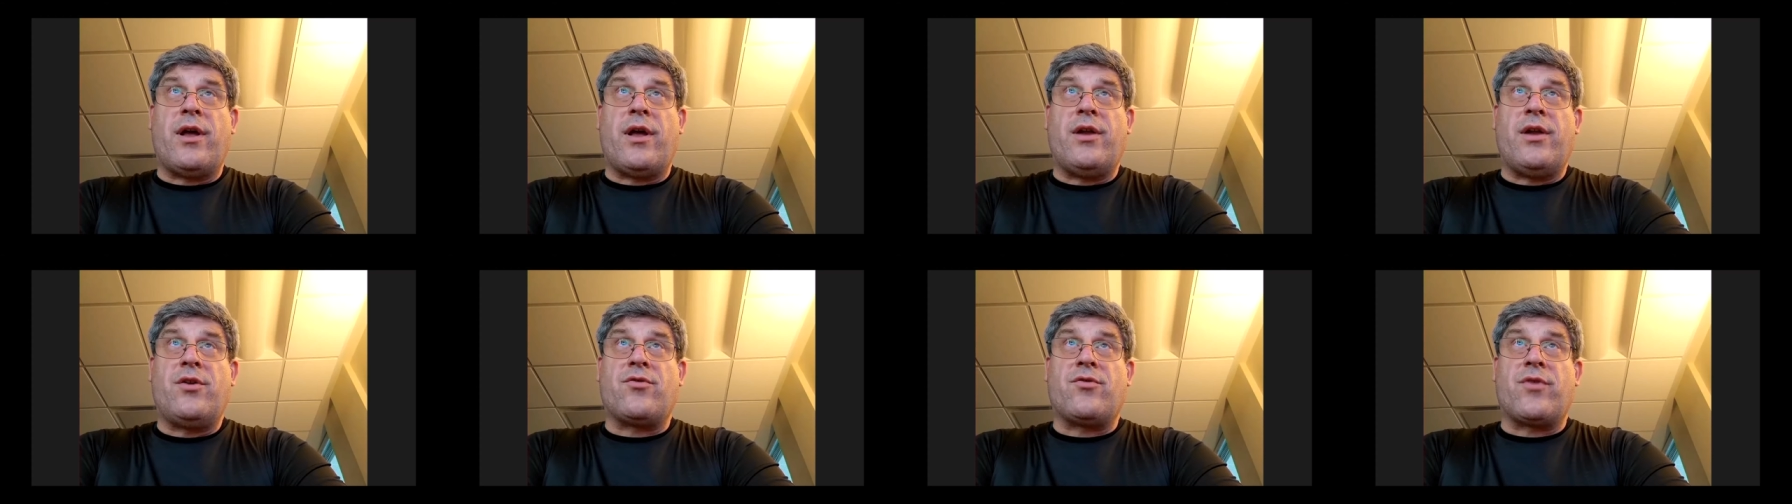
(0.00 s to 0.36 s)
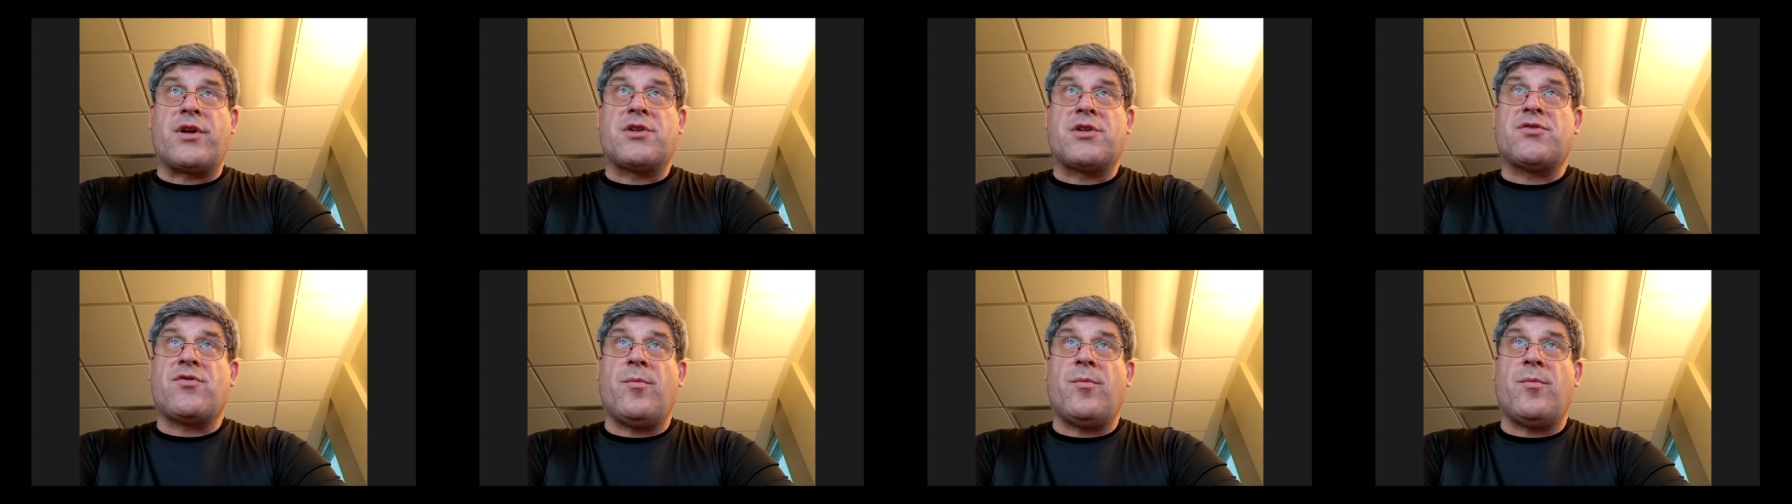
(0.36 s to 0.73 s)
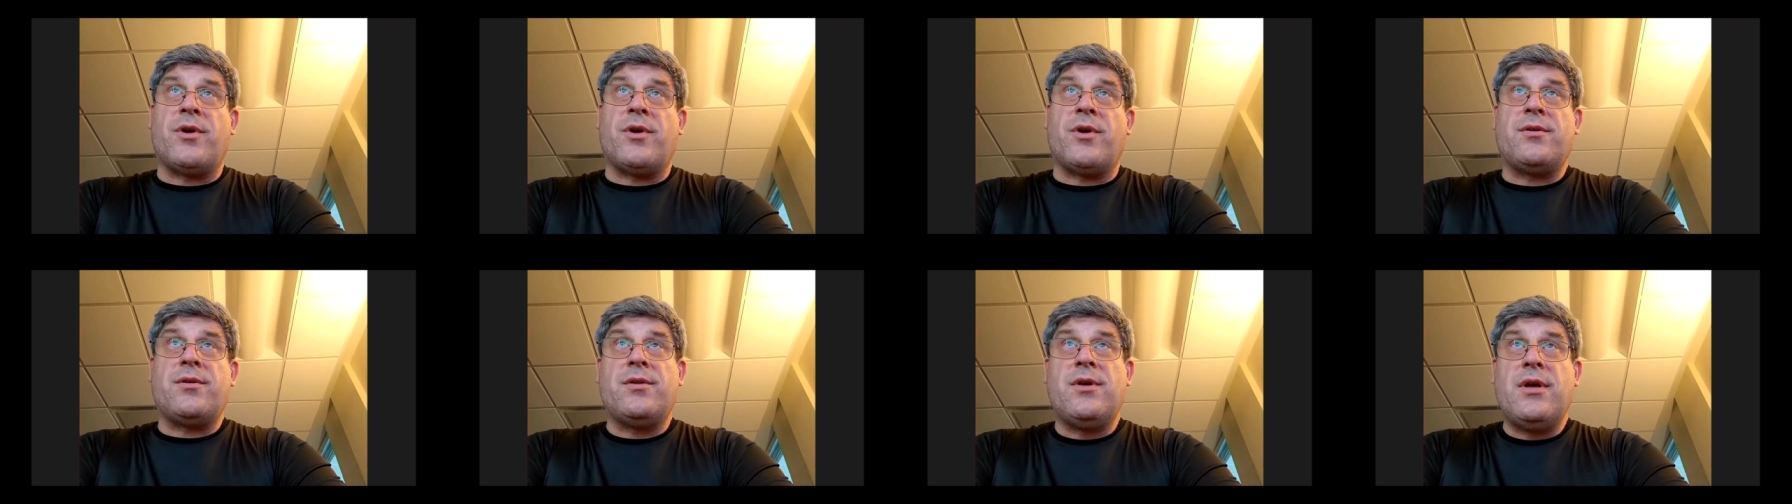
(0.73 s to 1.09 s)
and drinks from
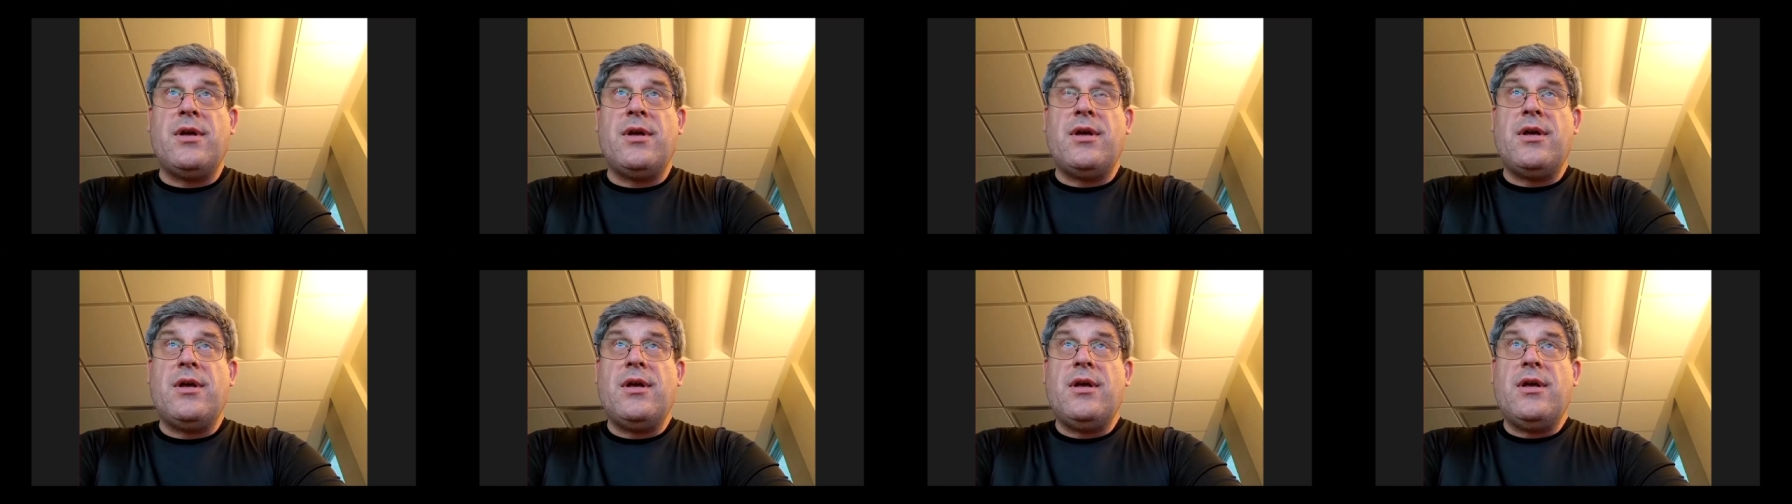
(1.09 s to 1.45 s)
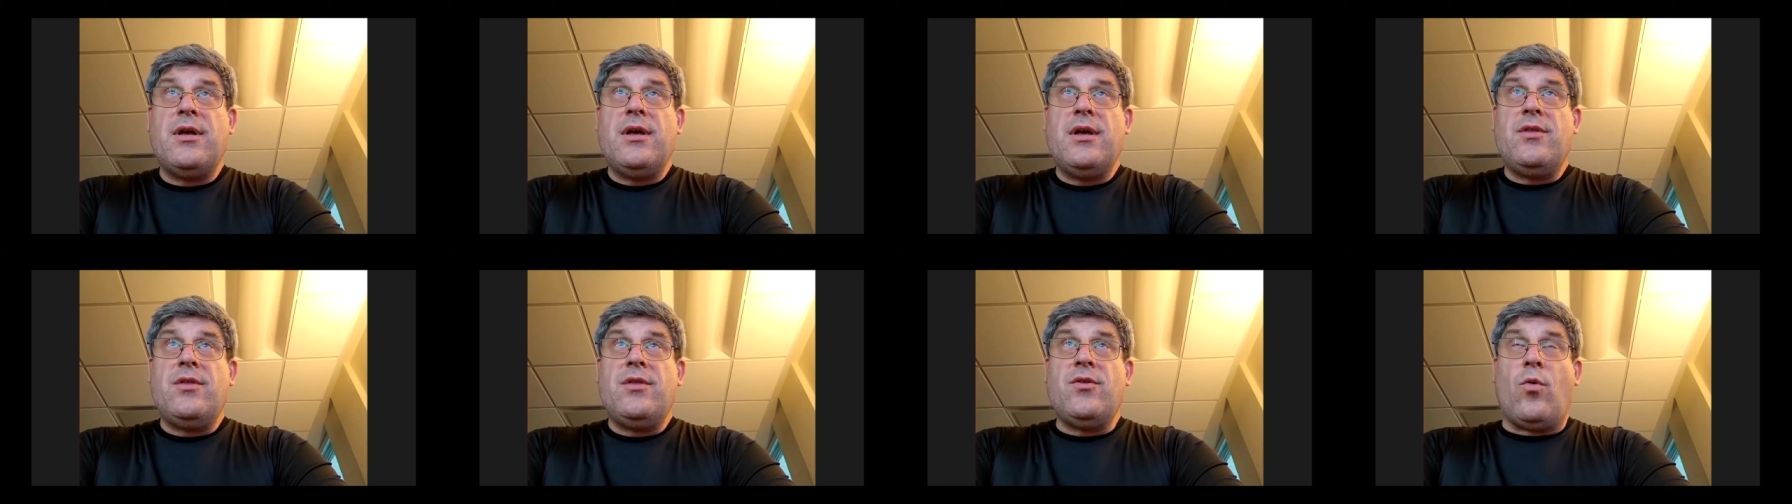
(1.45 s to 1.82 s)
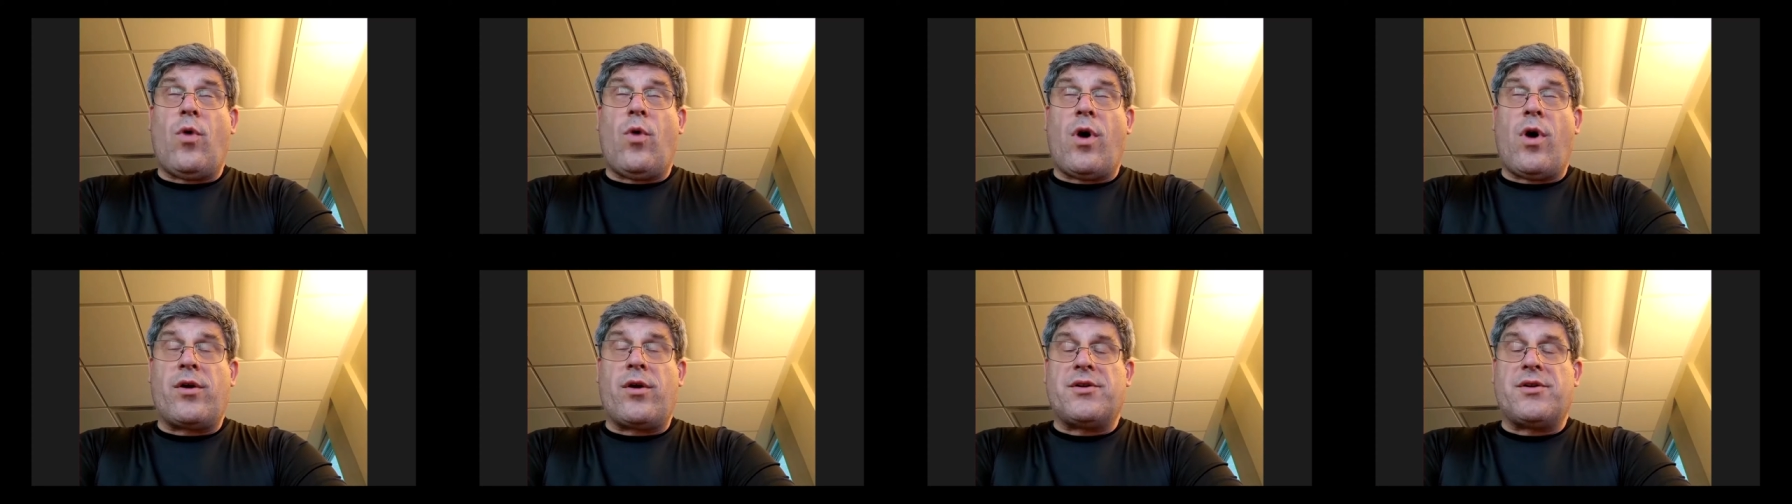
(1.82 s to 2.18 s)
it. The
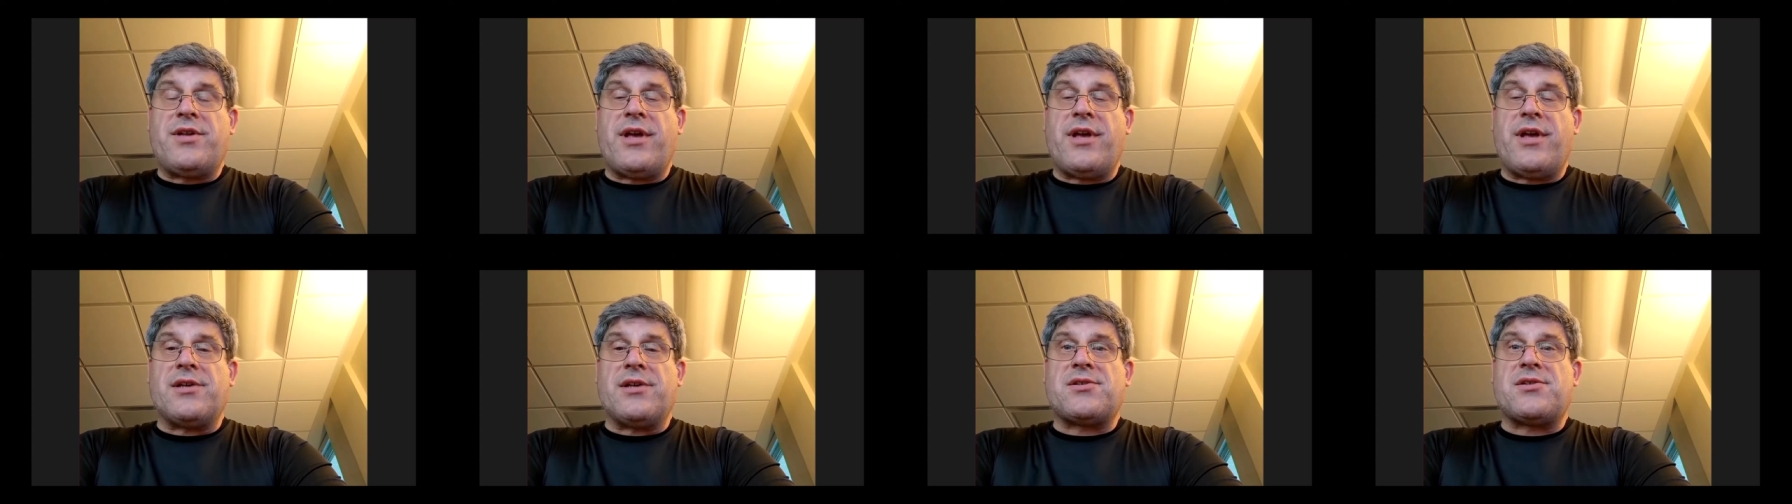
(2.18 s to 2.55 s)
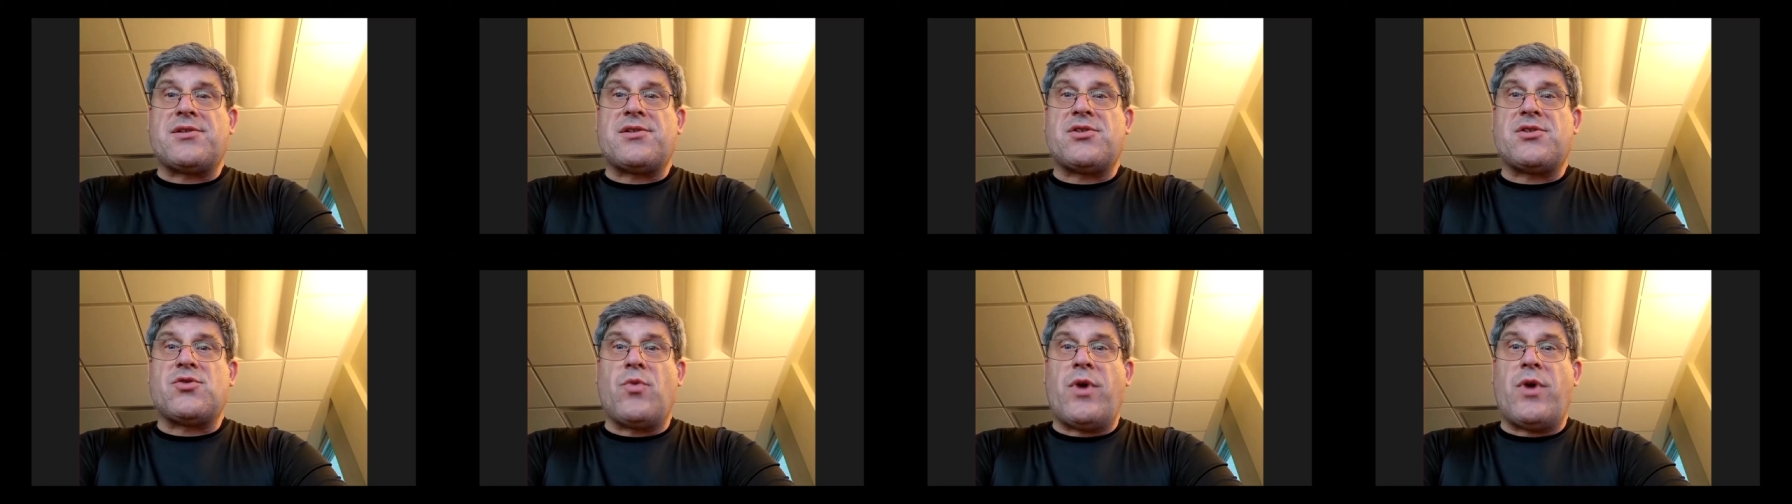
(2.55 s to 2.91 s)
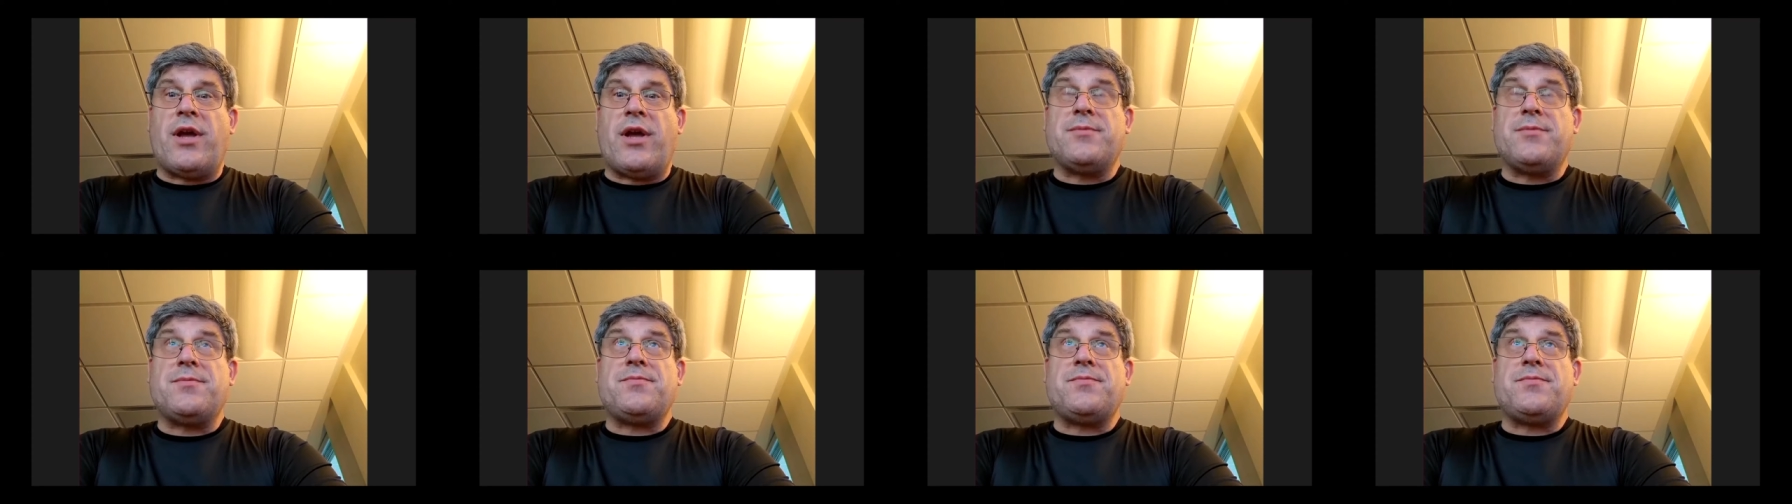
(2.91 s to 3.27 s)
water tastes sweet.